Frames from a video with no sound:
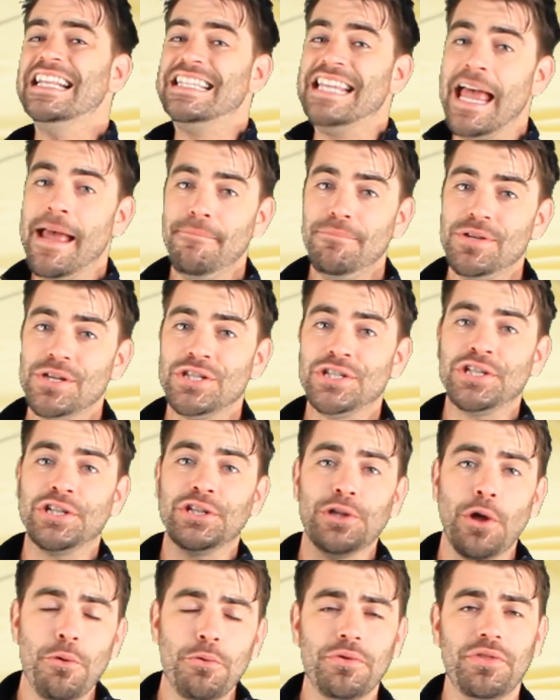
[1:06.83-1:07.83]
attempt to
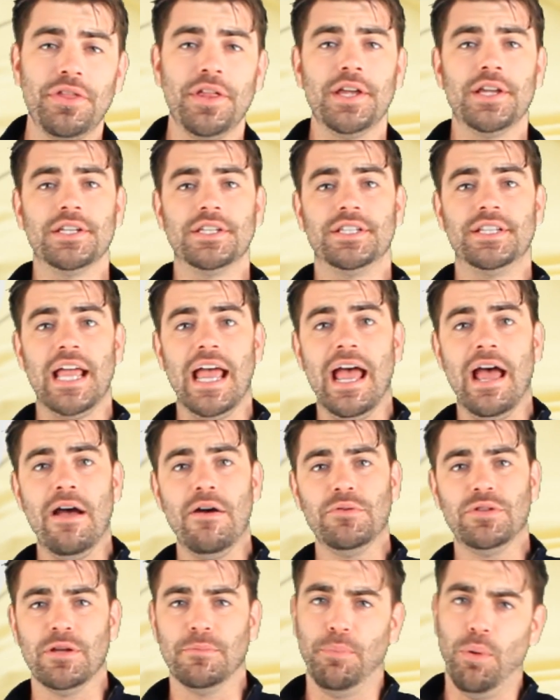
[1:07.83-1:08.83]
slow things
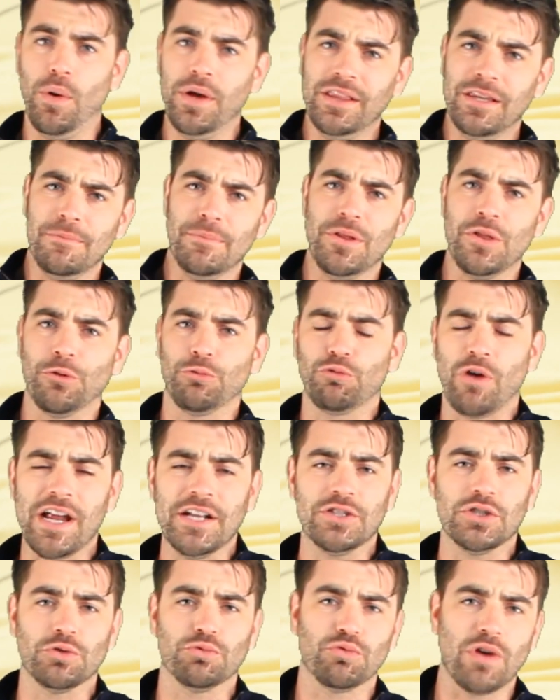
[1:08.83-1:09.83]
down, to point them in the
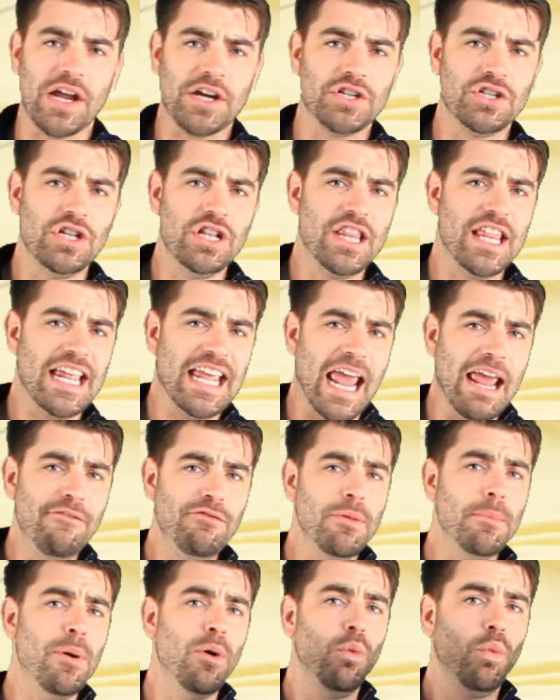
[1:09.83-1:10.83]
right direction, they
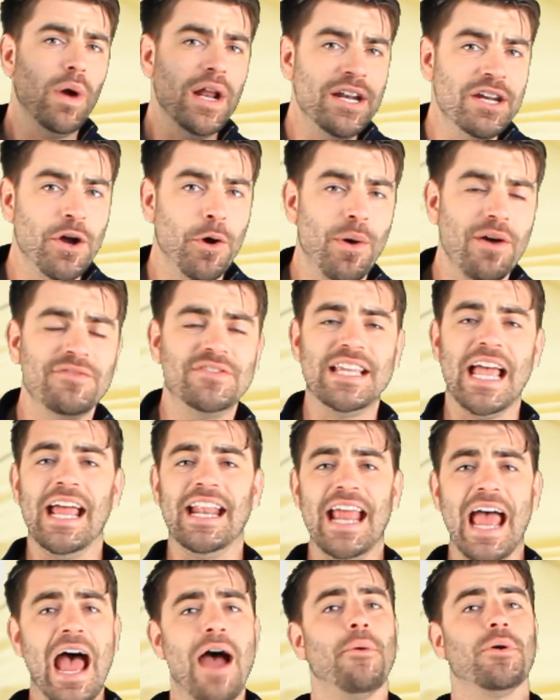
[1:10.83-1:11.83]
gave them a window of
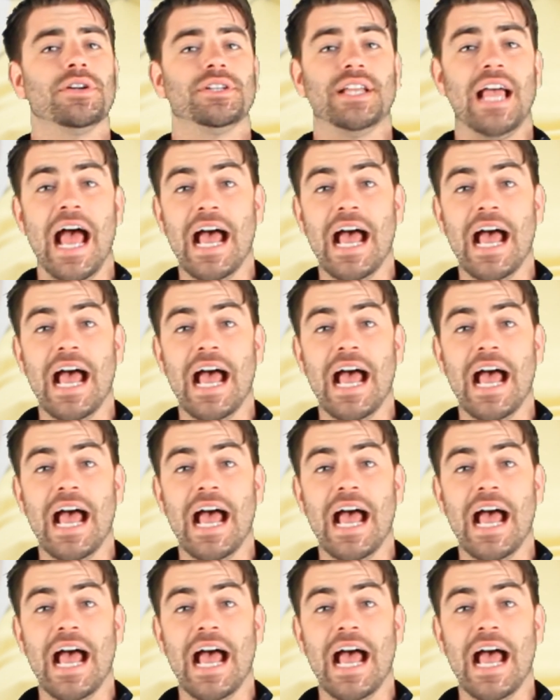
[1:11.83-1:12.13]
10 hours,